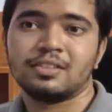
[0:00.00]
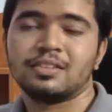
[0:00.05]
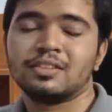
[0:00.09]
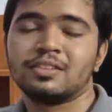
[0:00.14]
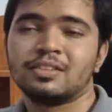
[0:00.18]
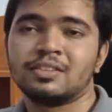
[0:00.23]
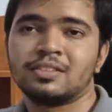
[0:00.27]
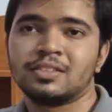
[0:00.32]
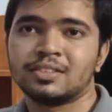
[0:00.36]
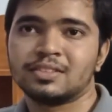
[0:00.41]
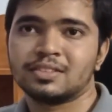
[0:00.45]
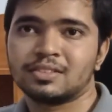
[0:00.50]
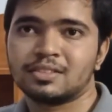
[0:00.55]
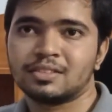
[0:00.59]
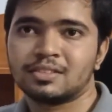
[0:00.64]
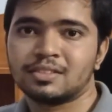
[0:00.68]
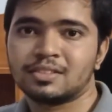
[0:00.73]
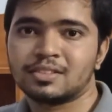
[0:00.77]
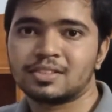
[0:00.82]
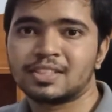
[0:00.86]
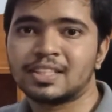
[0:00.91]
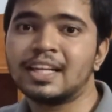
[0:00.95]

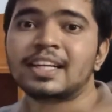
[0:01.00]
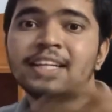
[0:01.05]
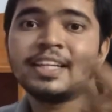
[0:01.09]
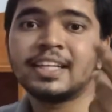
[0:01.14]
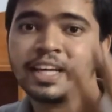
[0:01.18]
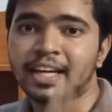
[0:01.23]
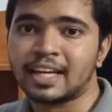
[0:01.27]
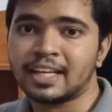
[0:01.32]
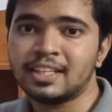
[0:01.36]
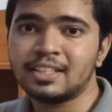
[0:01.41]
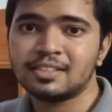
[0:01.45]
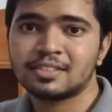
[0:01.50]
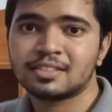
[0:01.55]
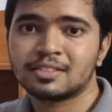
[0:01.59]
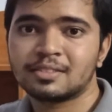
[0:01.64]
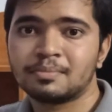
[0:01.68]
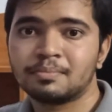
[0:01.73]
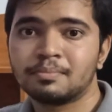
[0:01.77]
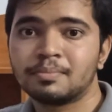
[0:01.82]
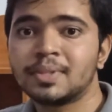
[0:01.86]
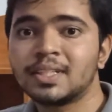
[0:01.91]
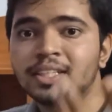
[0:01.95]
The cell dies,
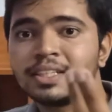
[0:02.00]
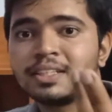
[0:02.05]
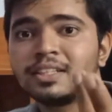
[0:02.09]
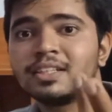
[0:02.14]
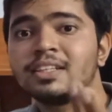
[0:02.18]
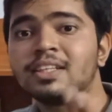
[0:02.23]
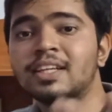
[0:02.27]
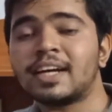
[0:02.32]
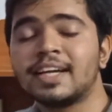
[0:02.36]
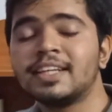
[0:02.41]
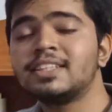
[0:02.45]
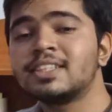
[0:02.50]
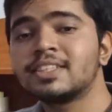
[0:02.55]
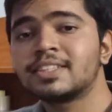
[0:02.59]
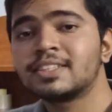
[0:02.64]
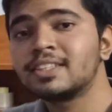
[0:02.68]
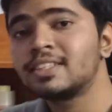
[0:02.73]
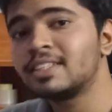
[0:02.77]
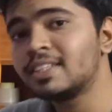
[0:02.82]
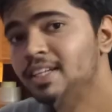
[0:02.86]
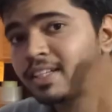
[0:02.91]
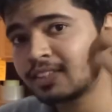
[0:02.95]
but
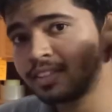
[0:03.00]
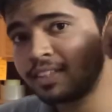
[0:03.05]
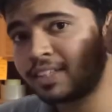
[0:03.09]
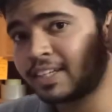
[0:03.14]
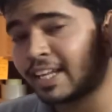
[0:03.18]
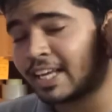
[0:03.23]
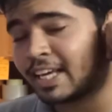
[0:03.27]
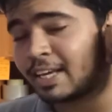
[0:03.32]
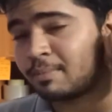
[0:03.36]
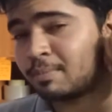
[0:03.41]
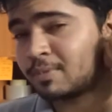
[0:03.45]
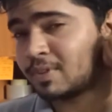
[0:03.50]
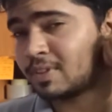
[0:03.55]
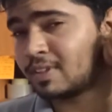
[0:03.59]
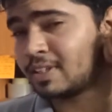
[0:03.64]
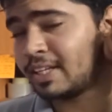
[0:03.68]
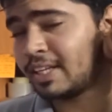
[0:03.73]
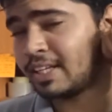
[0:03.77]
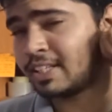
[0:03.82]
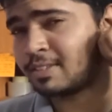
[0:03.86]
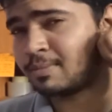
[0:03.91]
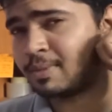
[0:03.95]
digestion doesn't
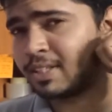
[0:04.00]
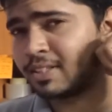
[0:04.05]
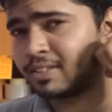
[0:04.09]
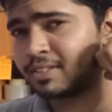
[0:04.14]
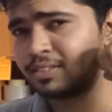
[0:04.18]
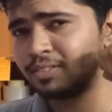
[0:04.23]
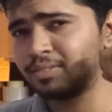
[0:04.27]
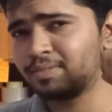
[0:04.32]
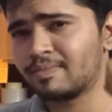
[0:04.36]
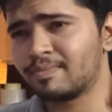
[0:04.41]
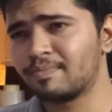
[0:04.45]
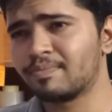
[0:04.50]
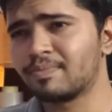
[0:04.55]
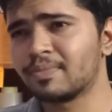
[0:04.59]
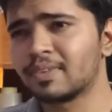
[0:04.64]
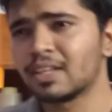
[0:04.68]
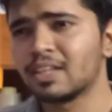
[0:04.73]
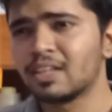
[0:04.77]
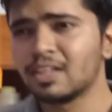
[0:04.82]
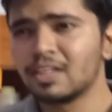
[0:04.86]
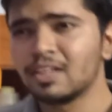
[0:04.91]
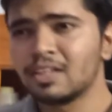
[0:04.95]
takes place.
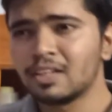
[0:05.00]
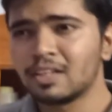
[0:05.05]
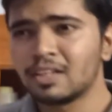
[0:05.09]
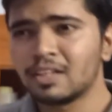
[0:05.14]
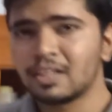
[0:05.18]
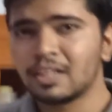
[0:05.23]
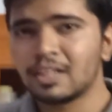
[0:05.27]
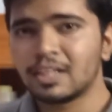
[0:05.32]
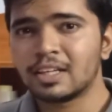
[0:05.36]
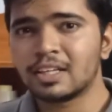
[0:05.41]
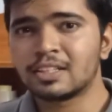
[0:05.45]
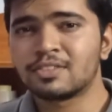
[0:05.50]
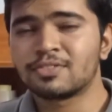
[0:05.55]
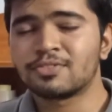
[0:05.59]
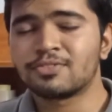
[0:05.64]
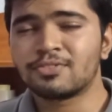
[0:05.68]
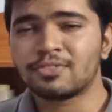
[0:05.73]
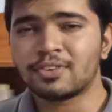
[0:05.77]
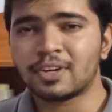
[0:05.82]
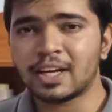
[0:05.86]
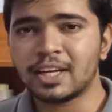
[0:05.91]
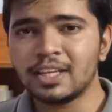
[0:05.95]
It's
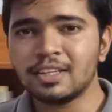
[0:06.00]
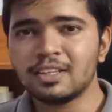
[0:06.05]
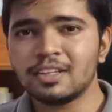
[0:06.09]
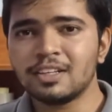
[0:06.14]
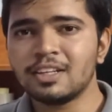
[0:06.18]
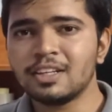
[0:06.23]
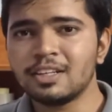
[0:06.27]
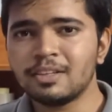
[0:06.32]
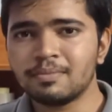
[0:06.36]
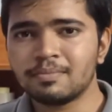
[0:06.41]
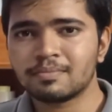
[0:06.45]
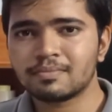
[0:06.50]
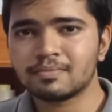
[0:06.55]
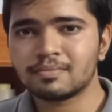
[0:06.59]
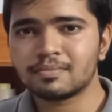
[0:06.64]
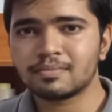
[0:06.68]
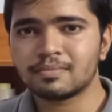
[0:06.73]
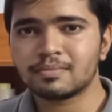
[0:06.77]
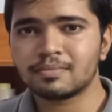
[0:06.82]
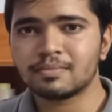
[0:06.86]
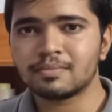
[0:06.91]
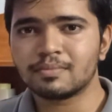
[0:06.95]

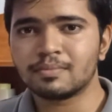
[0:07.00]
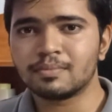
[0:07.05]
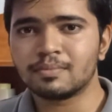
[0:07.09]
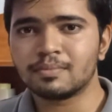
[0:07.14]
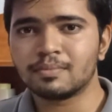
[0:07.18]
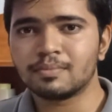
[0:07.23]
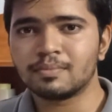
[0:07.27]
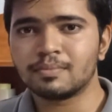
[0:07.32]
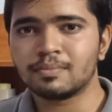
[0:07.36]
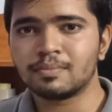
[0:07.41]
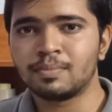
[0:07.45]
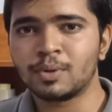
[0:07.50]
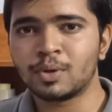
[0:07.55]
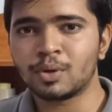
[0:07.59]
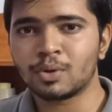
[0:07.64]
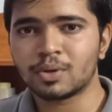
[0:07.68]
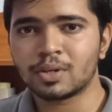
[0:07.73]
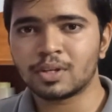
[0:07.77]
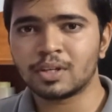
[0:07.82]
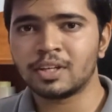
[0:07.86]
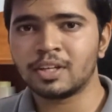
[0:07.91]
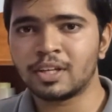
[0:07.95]
finally
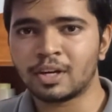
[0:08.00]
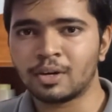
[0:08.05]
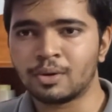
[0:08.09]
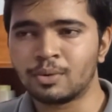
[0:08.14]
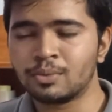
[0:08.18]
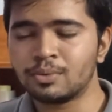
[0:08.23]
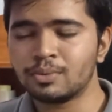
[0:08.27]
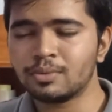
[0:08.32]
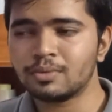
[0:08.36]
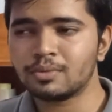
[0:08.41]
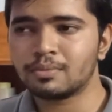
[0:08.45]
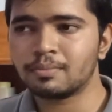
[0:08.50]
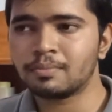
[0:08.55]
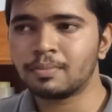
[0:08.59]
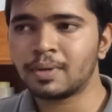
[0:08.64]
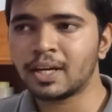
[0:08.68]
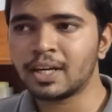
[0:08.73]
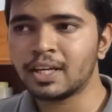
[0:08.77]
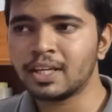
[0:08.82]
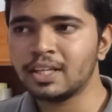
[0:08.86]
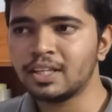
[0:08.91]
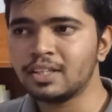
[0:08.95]
broken down
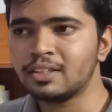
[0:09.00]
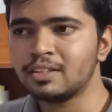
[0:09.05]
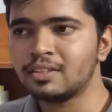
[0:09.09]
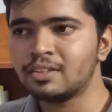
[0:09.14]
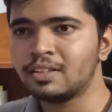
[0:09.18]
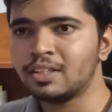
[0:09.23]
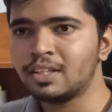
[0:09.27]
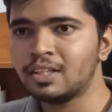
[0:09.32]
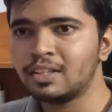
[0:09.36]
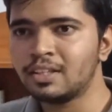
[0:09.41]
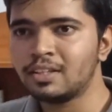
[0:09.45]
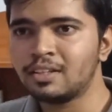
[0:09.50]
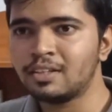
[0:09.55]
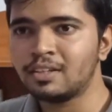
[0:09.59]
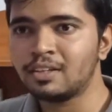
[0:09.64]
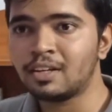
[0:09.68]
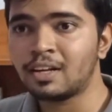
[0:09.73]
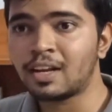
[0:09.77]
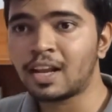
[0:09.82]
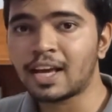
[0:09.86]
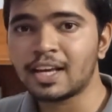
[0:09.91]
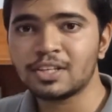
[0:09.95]
by the
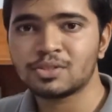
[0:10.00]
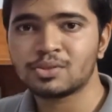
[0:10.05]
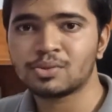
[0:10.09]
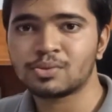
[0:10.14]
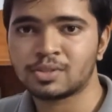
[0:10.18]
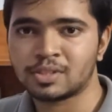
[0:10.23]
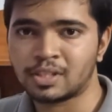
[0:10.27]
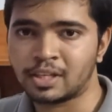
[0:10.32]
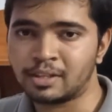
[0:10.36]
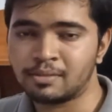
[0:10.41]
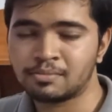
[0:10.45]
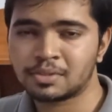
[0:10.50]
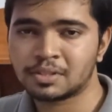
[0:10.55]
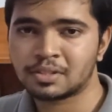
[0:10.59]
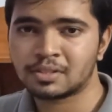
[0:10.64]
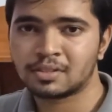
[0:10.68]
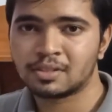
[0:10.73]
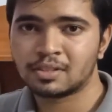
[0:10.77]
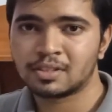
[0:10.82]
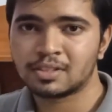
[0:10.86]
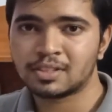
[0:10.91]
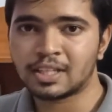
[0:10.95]
lysozymes
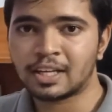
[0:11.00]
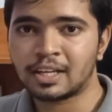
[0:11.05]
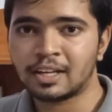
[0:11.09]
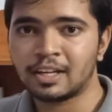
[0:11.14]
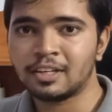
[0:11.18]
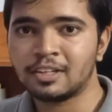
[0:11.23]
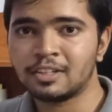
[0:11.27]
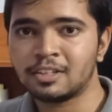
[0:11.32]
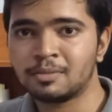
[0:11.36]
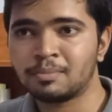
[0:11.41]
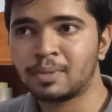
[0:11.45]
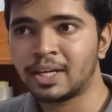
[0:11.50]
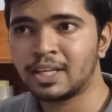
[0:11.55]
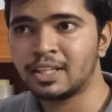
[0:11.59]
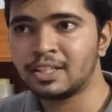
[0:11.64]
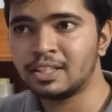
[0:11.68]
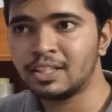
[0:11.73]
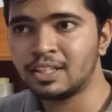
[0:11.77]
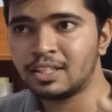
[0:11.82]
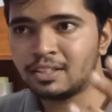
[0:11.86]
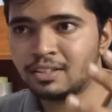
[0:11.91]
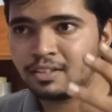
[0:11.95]
secreted by
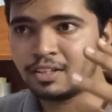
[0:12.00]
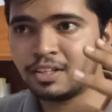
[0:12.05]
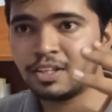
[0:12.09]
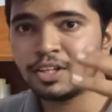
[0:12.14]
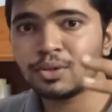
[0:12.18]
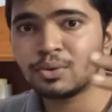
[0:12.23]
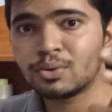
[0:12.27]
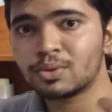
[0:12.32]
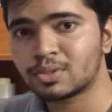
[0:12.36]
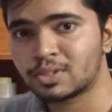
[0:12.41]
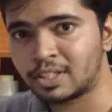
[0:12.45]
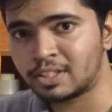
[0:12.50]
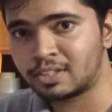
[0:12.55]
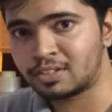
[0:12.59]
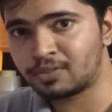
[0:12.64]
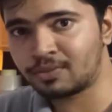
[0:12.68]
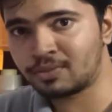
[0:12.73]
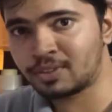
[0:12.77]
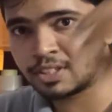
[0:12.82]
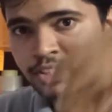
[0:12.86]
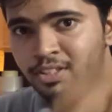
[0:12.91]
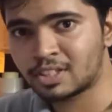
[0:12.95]
the
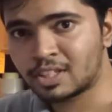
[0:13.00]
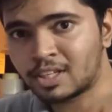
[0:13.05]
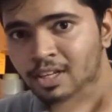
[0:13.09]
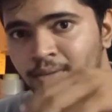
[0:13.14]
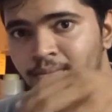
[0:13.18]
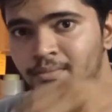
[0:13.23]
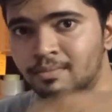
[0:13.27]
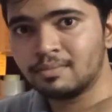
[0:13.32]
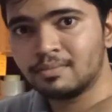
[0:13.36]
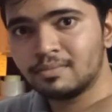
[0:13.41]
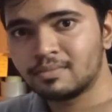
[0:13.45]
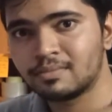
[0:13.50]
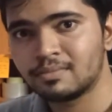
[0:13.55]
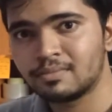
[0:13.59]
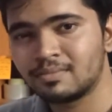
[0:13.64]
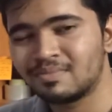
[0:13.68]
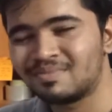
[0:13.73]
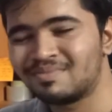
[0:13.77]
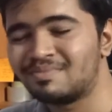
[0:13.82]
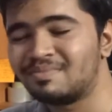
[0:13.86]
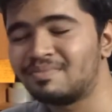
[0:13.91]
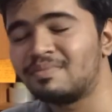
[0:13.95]
leukocytes, which come
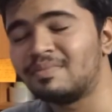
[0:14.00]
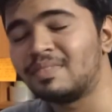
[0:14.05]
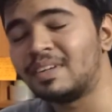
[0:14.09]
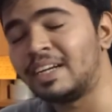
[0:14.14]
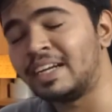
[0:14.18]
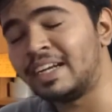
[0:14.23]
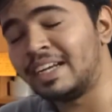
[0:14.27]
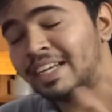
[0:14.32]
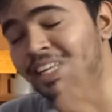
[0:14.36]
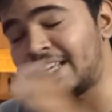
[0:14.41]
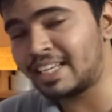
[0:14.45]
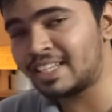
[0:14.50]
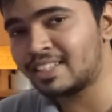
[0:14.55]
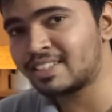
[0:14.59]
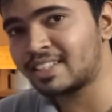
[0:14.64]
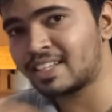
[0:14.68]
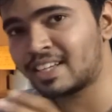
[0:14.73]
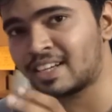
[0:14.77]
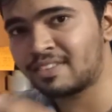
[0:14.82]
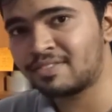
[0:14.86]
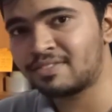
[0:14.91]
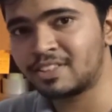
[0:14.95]
days
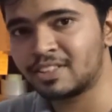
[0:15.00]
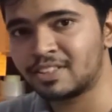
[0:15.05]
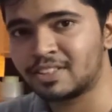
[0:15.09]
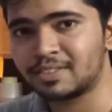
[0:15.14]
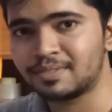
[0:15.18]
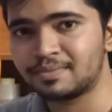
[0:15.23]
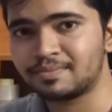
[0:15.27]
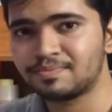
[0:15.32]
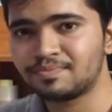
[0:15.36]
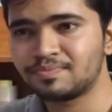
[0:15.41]
after.